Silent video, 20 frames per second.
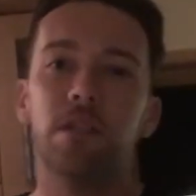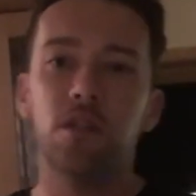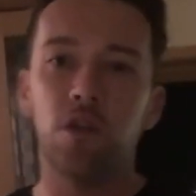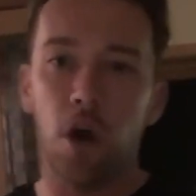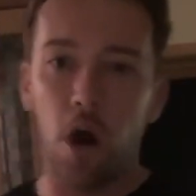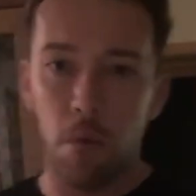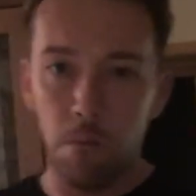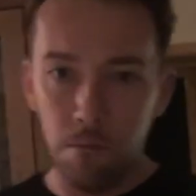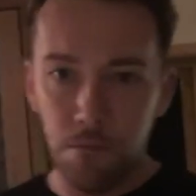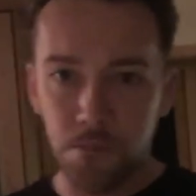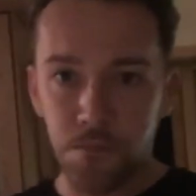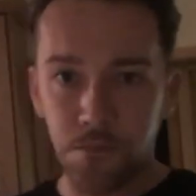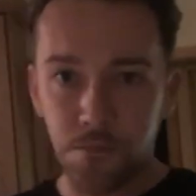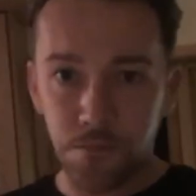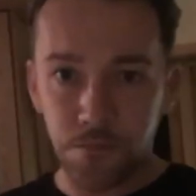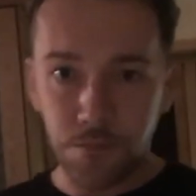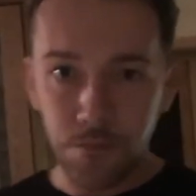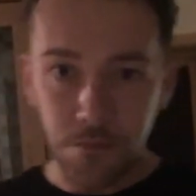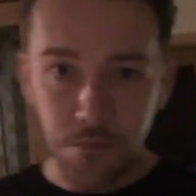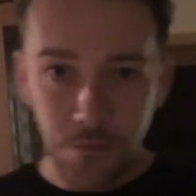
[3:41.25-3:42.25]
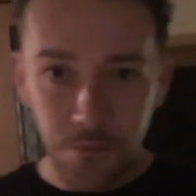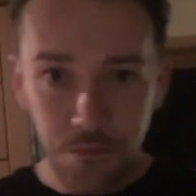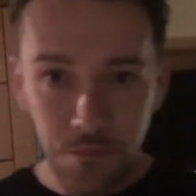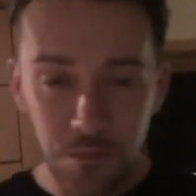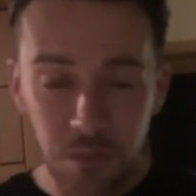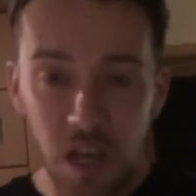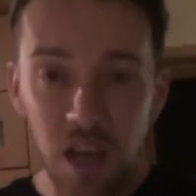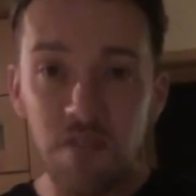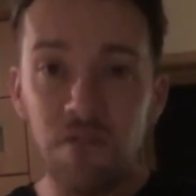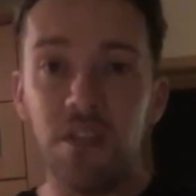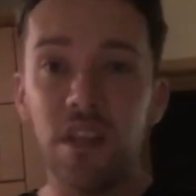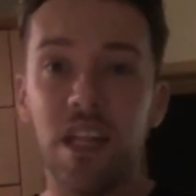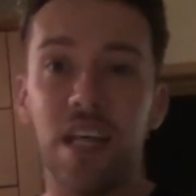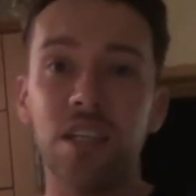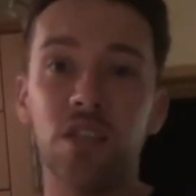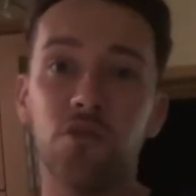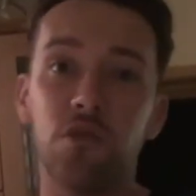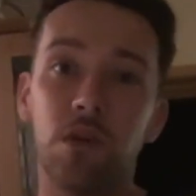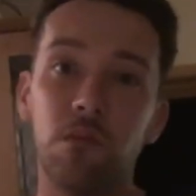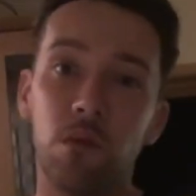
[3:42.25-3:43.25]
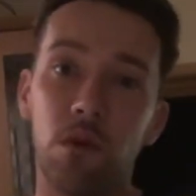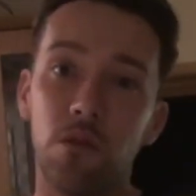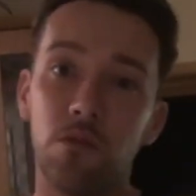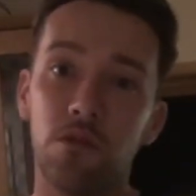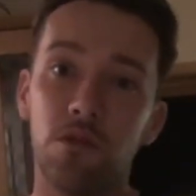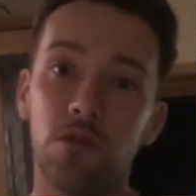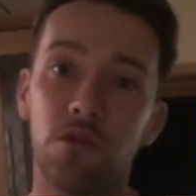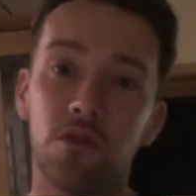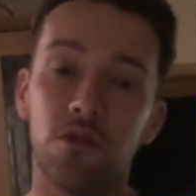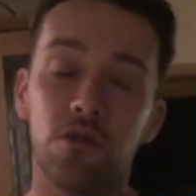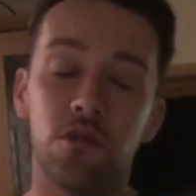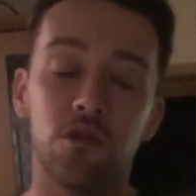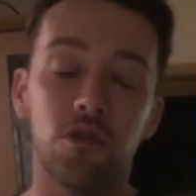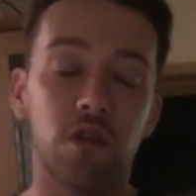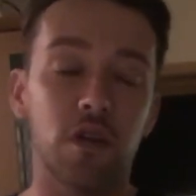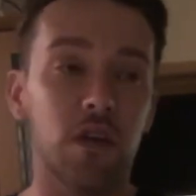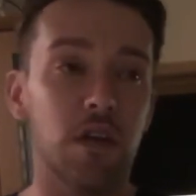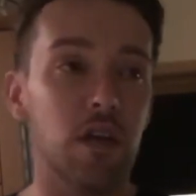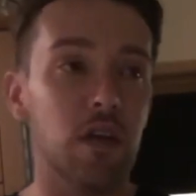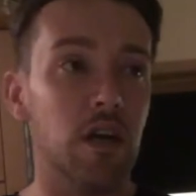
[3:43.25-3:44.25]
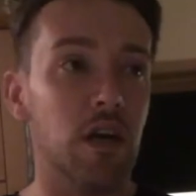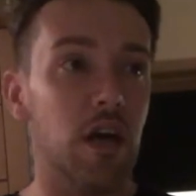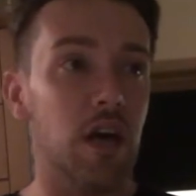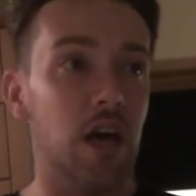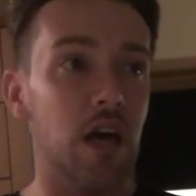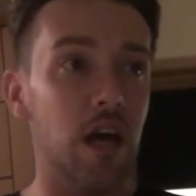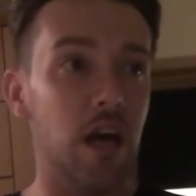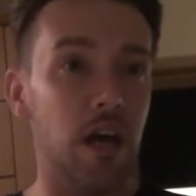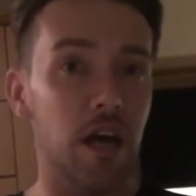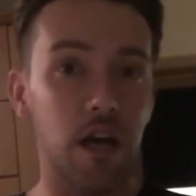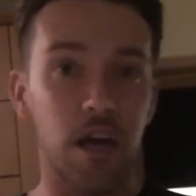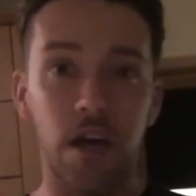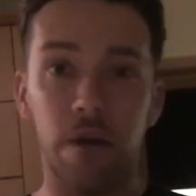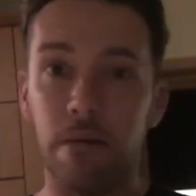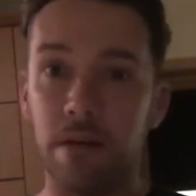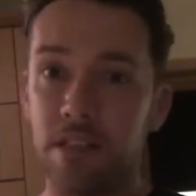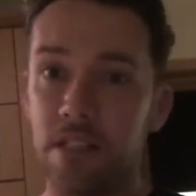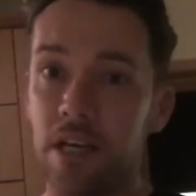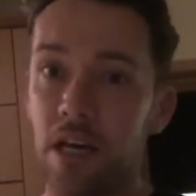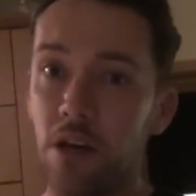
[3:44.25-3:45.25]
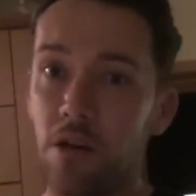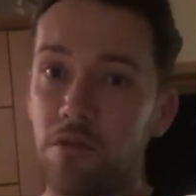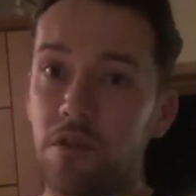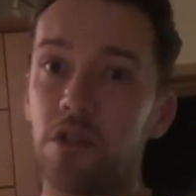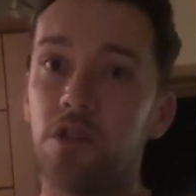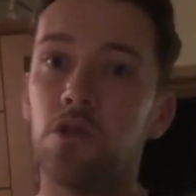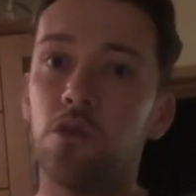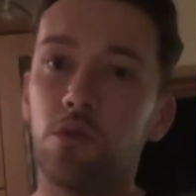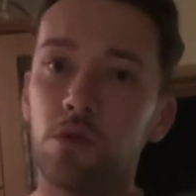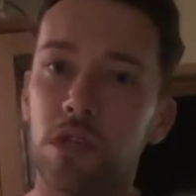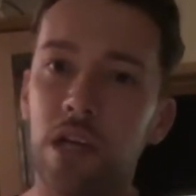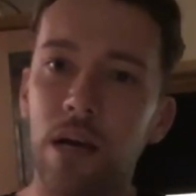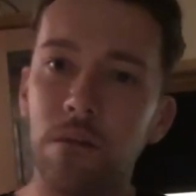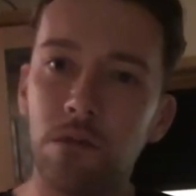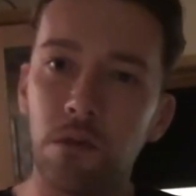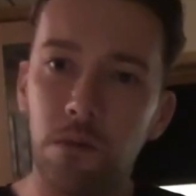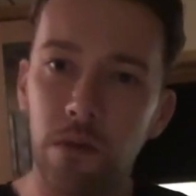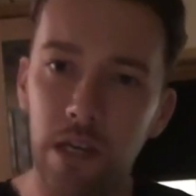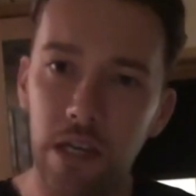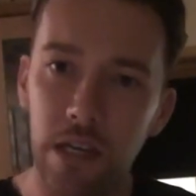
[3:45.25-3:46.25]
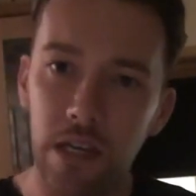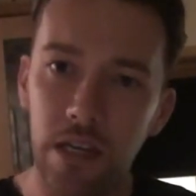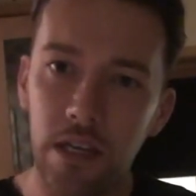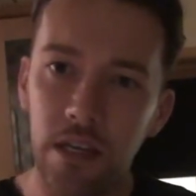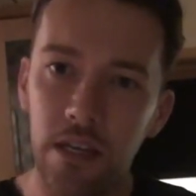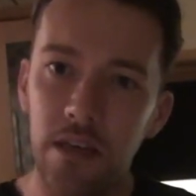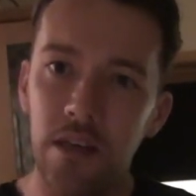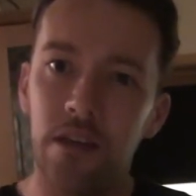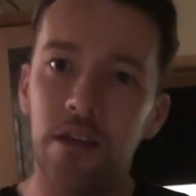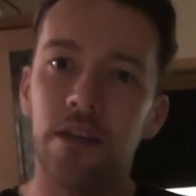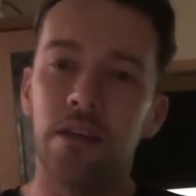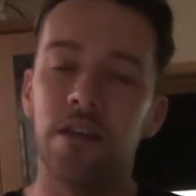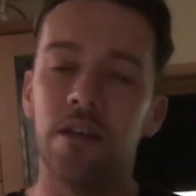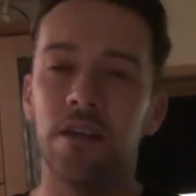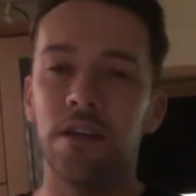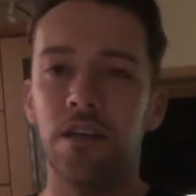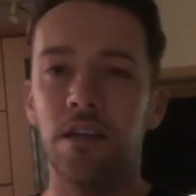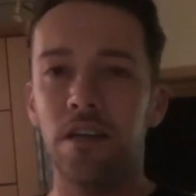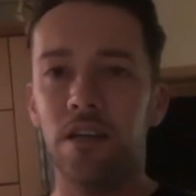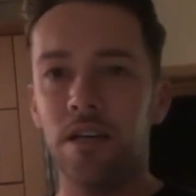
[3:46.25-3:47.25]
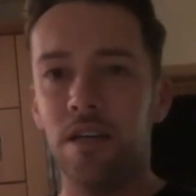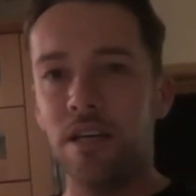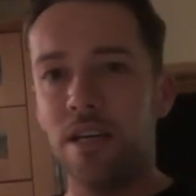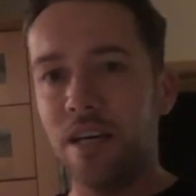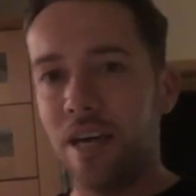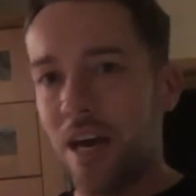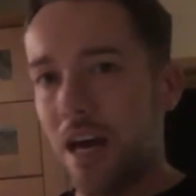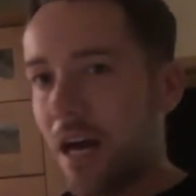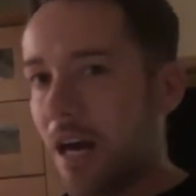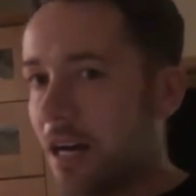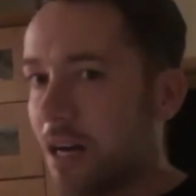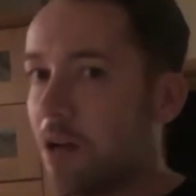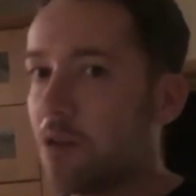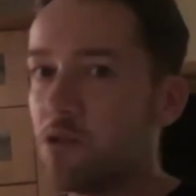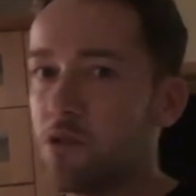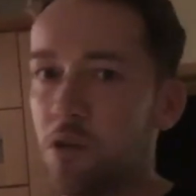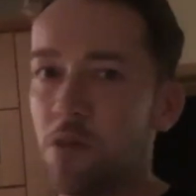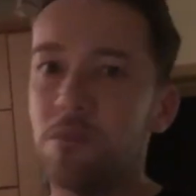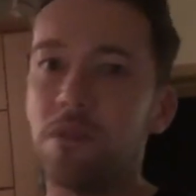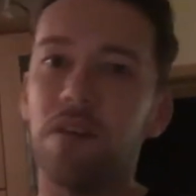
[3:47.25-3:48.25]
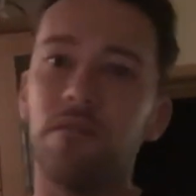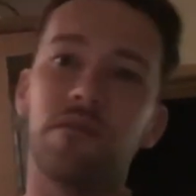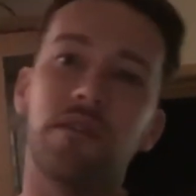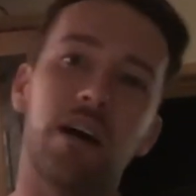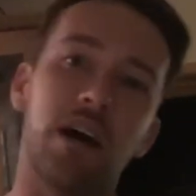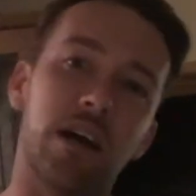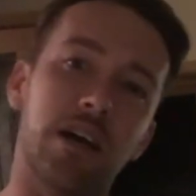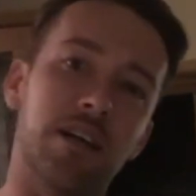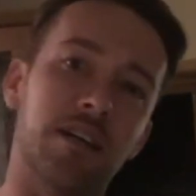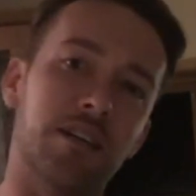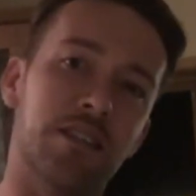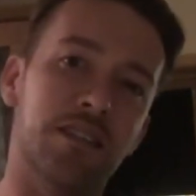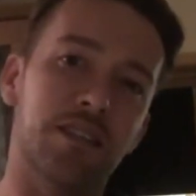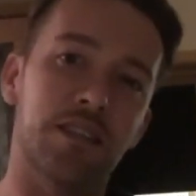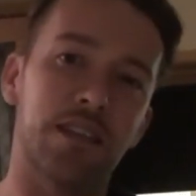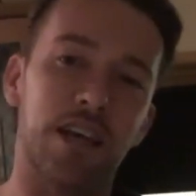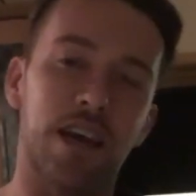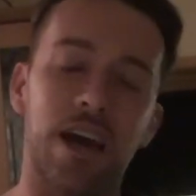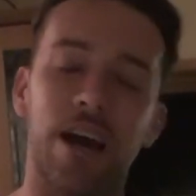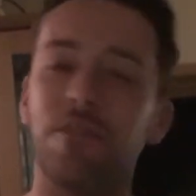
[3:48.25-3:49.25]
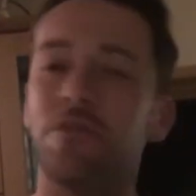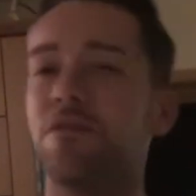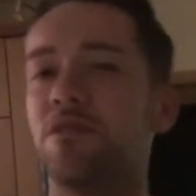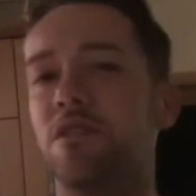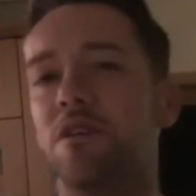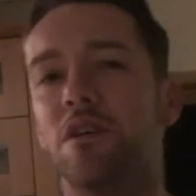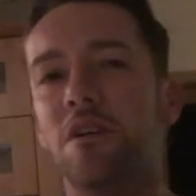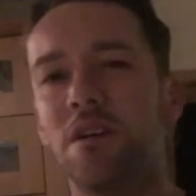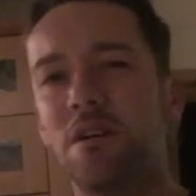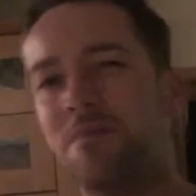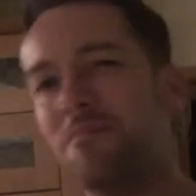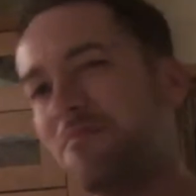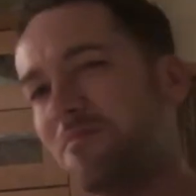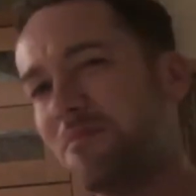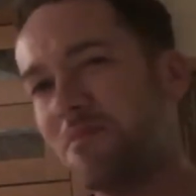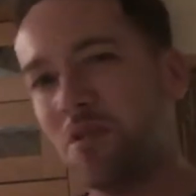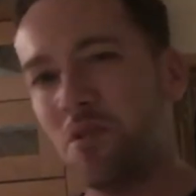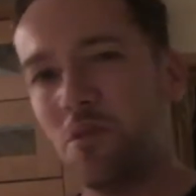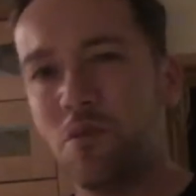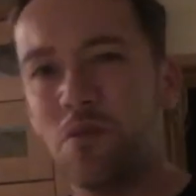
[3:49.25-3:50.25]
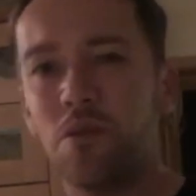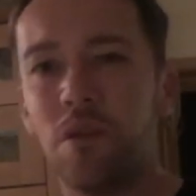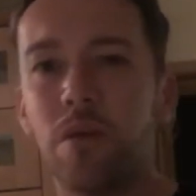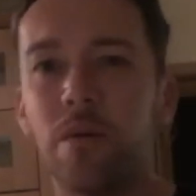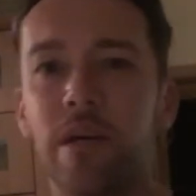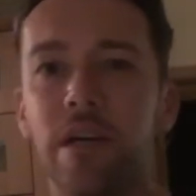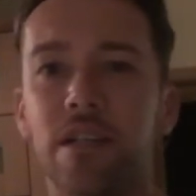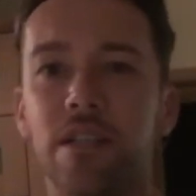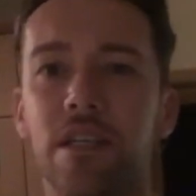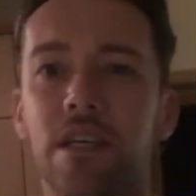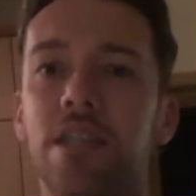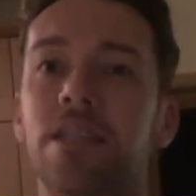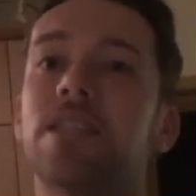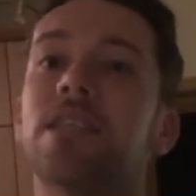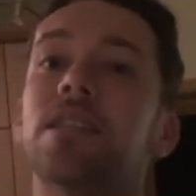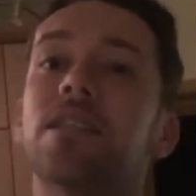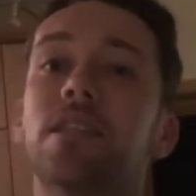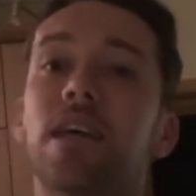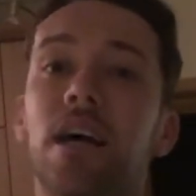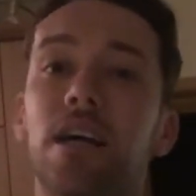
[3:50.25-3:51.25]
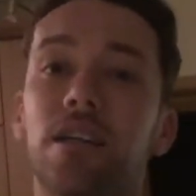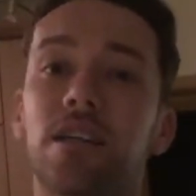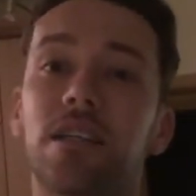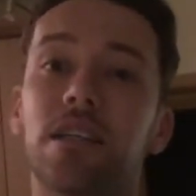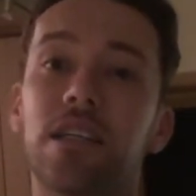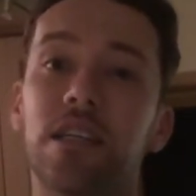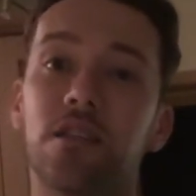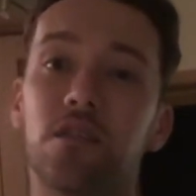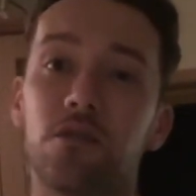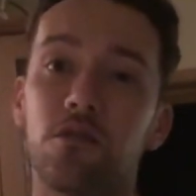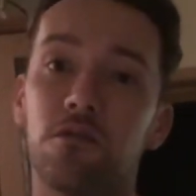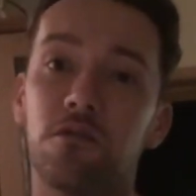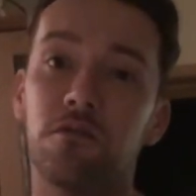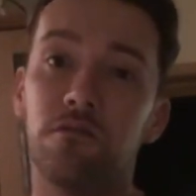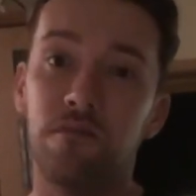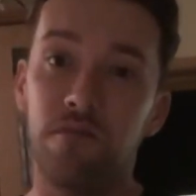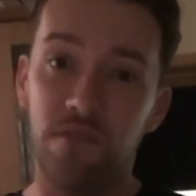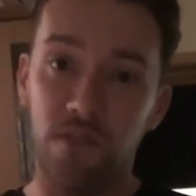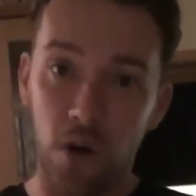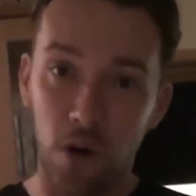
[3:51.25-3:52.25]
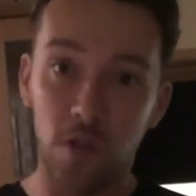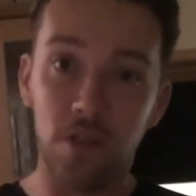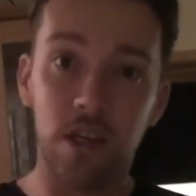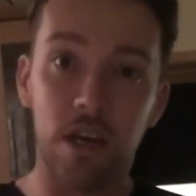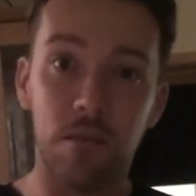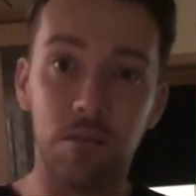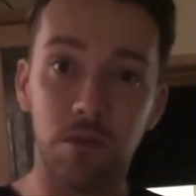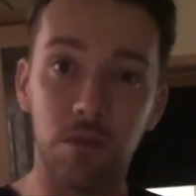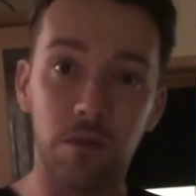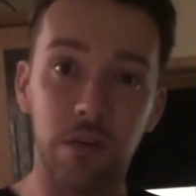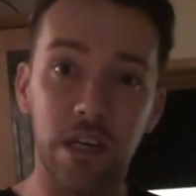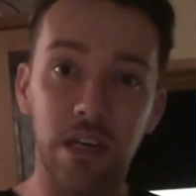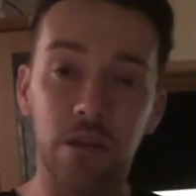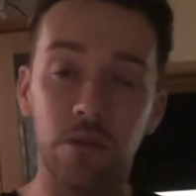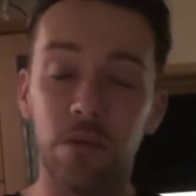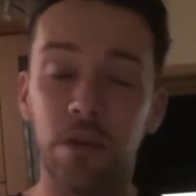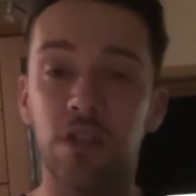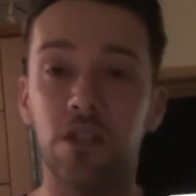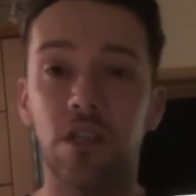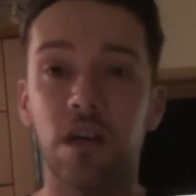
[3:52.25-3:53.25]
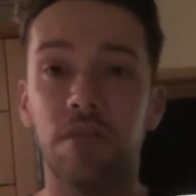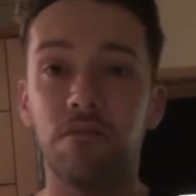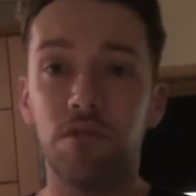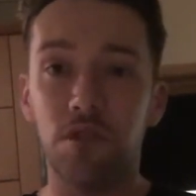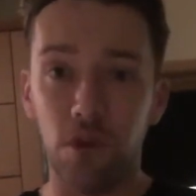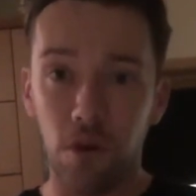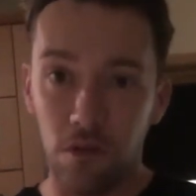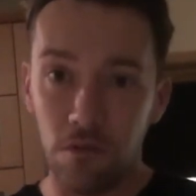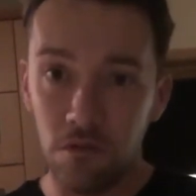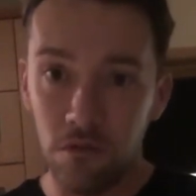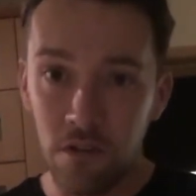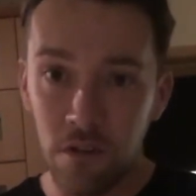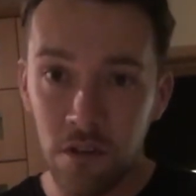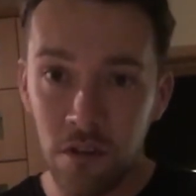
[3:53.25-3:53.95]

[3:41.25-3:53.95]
with Tom for the last 3 months. I started off at 2 times a week, and on Tom's advice, after 2 or 3 weeks in, he said, Dan, you need to go 4 times a week, which I've done.